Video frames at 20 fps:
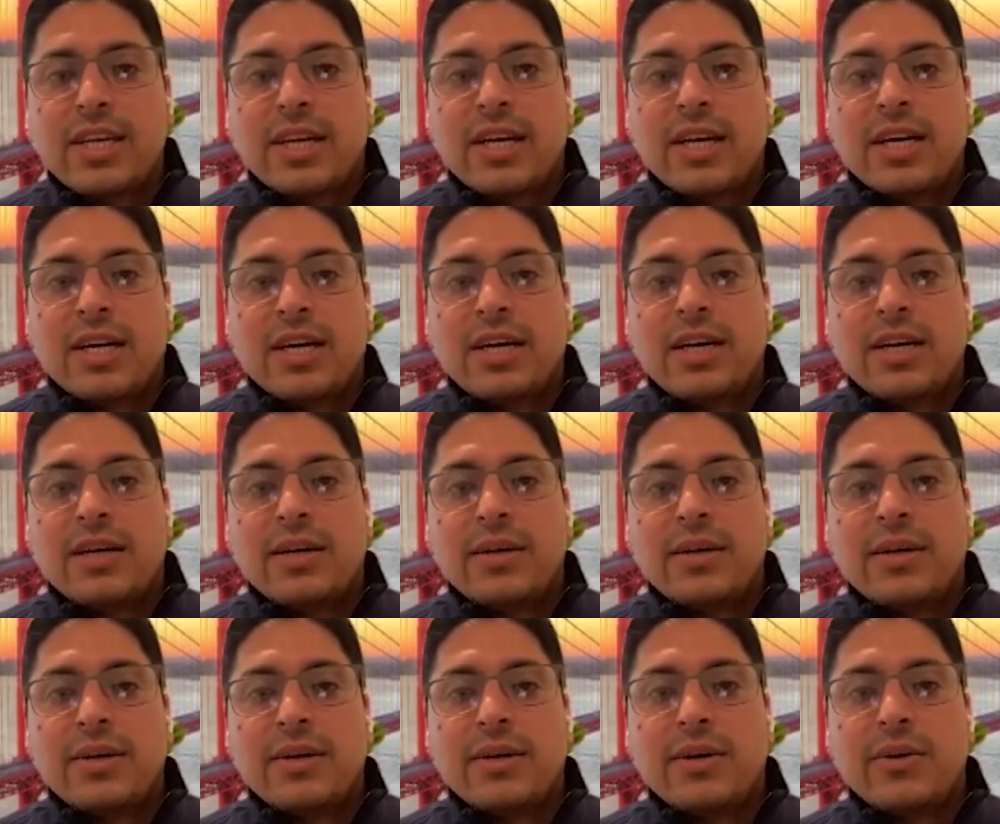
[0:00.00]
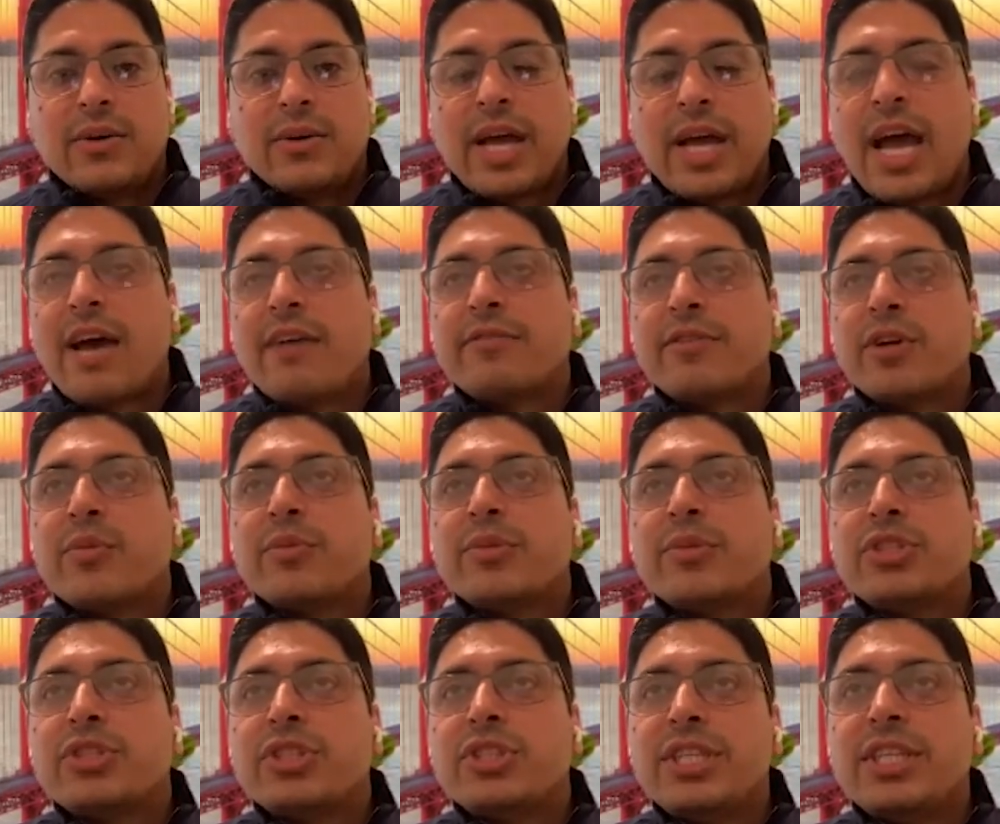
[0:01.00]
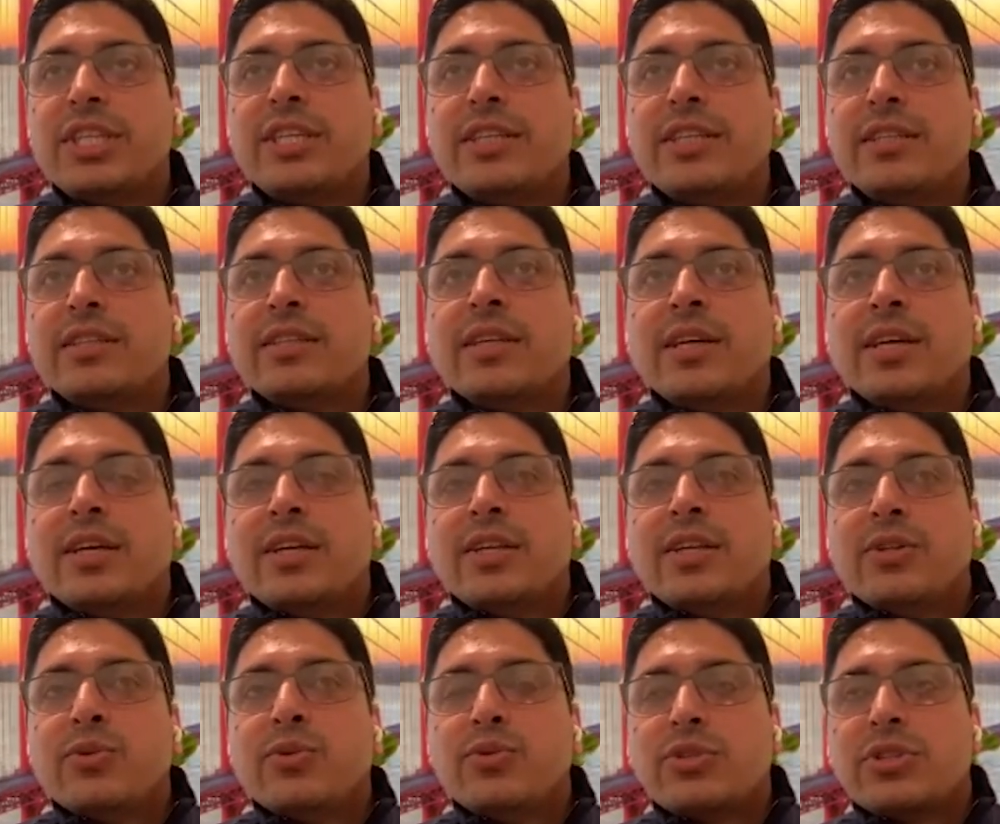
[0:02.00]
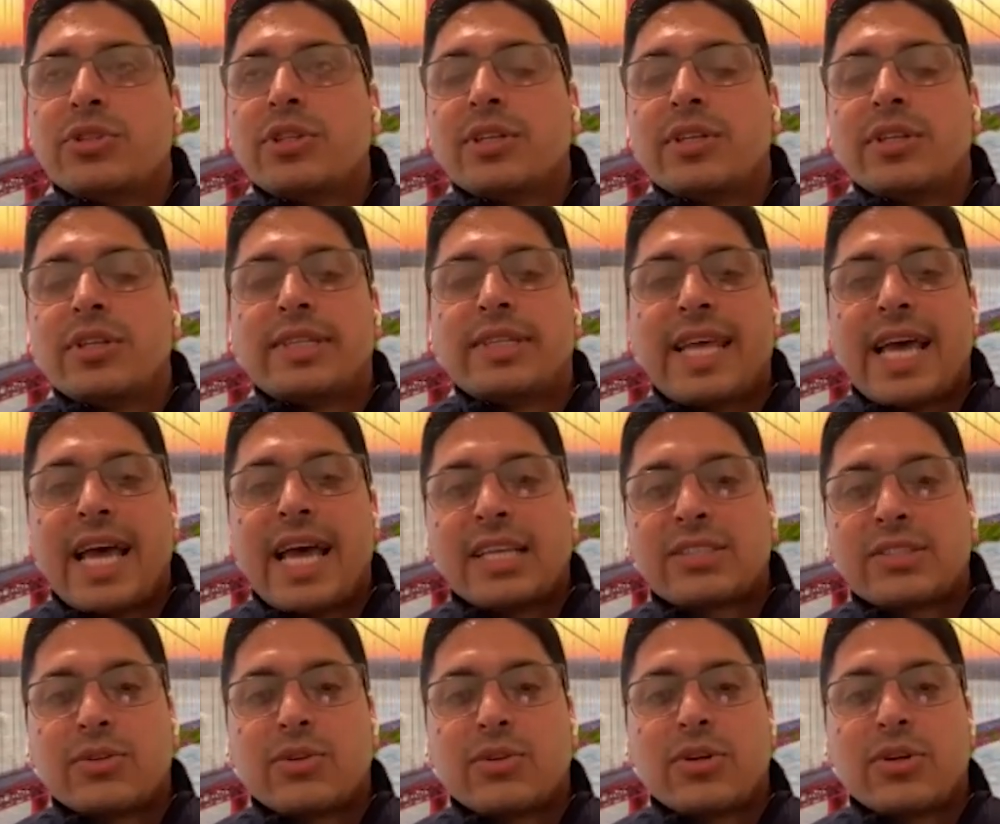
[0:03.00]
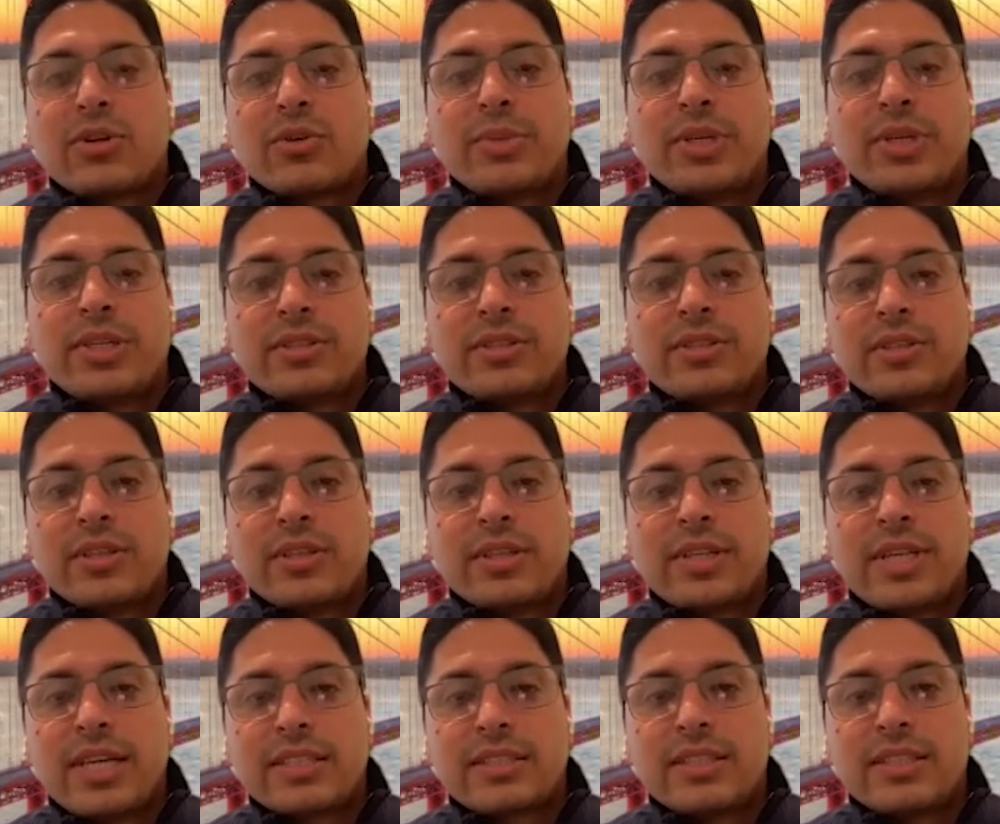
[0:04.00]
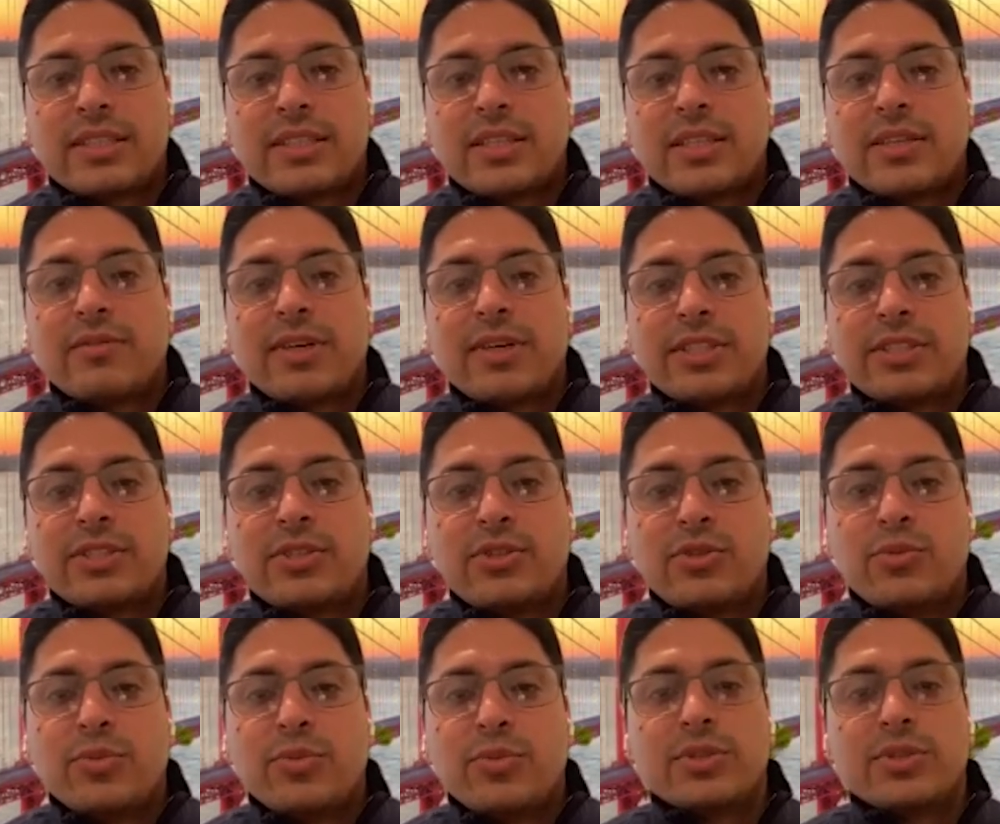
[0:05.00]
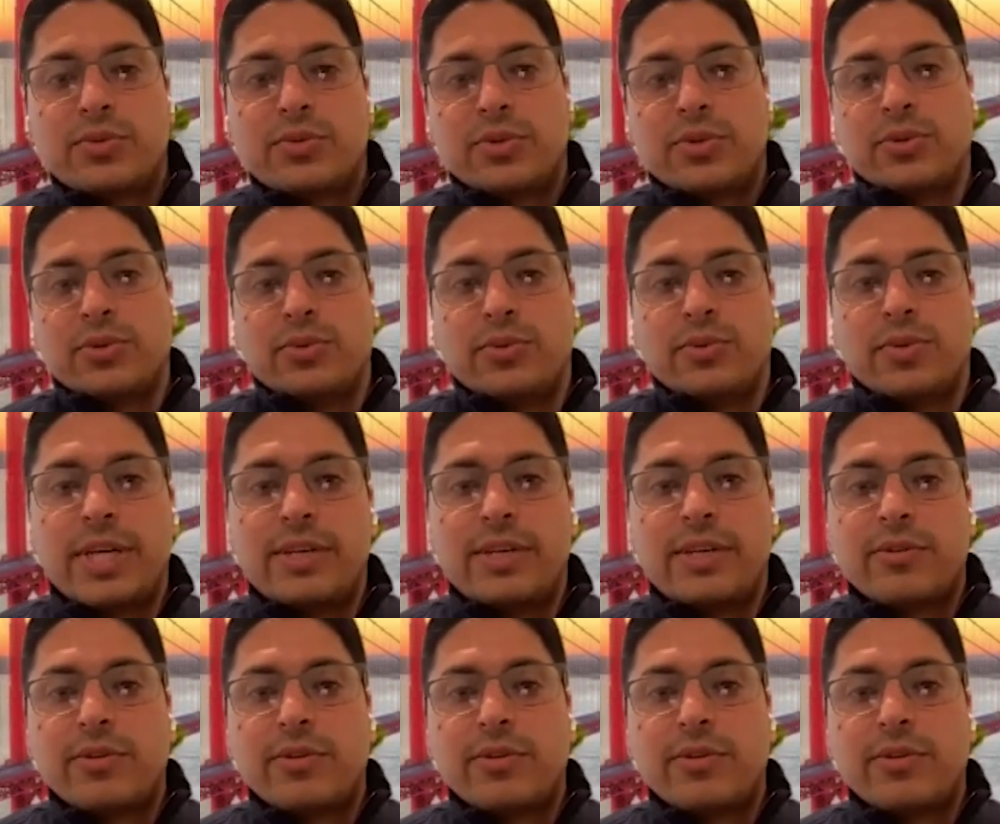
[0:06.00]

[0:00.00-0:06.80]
or have your machine do certain tasks or automate certain tasks that otherwise humans would do, right?